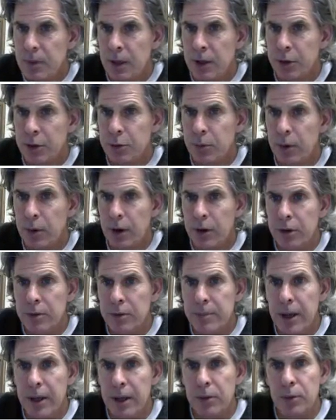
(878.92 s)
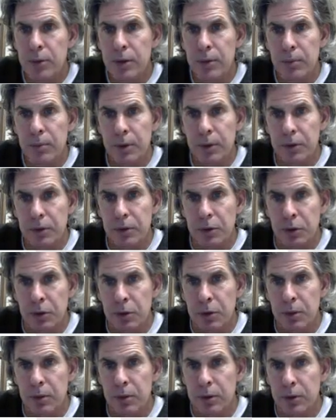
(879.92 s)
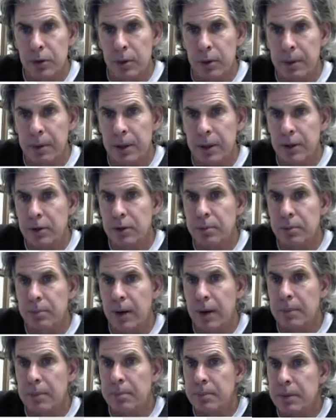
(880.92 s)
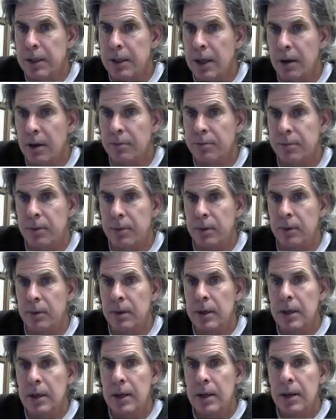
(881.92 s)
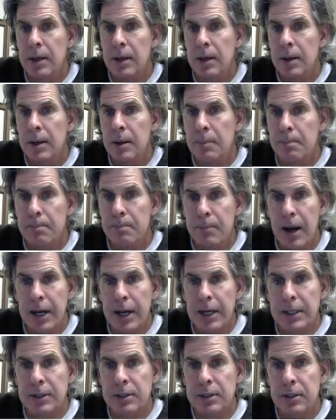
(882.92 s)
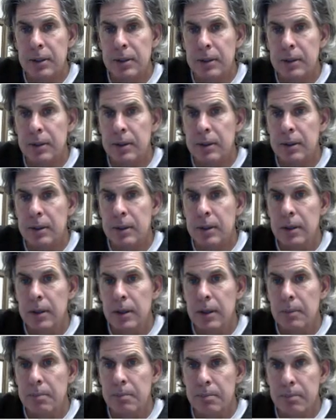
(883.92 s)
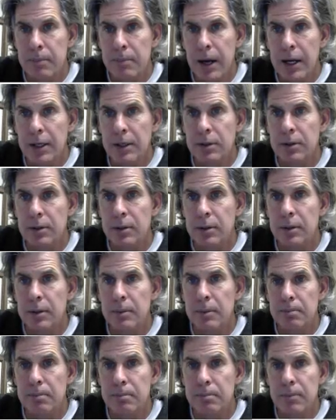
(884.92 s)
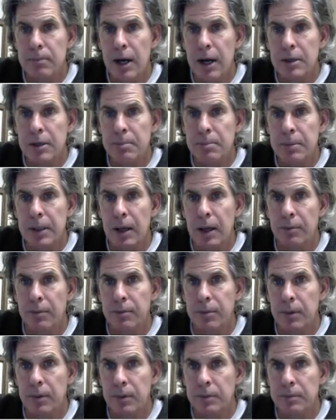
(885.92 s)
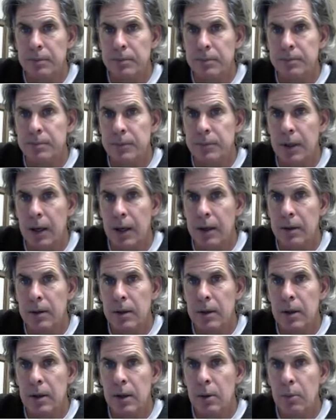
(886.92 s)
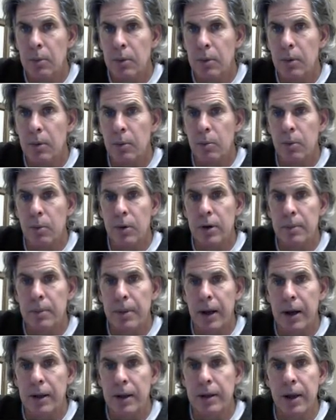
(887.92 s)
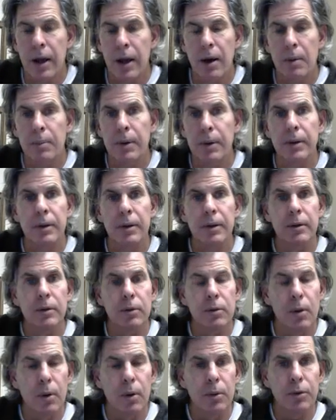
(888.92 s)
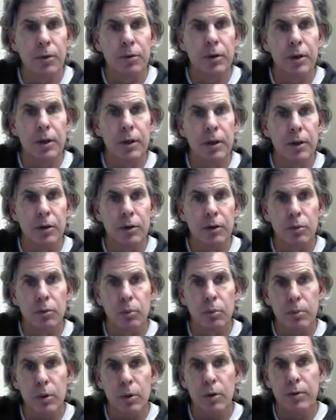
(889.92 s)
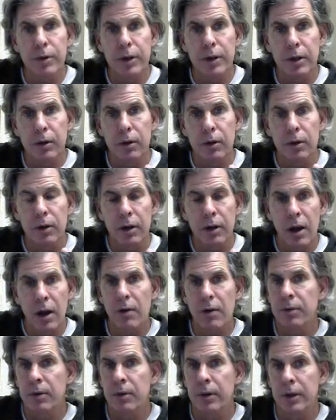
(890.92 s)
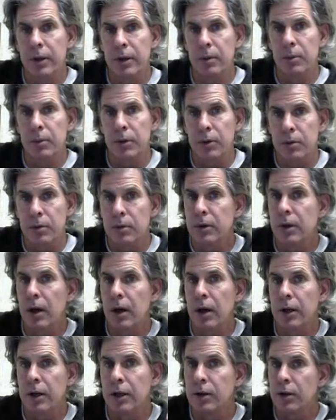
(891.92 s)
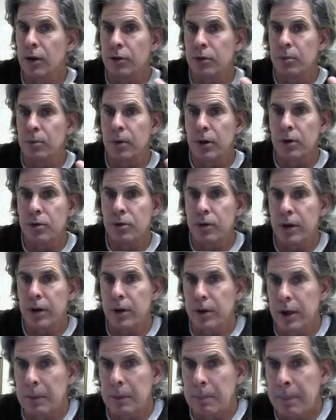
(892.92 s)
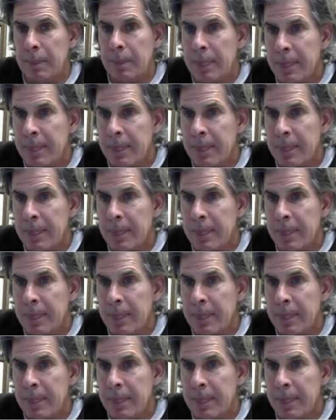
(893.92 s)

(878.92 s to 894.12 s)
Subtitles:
Yet there are other men who can reason too, and their opinions might be helpful. Might be helpful. Okay, we won't worry about it now, but notice he is moving carefully with Creon. He doesn't want to trigger him.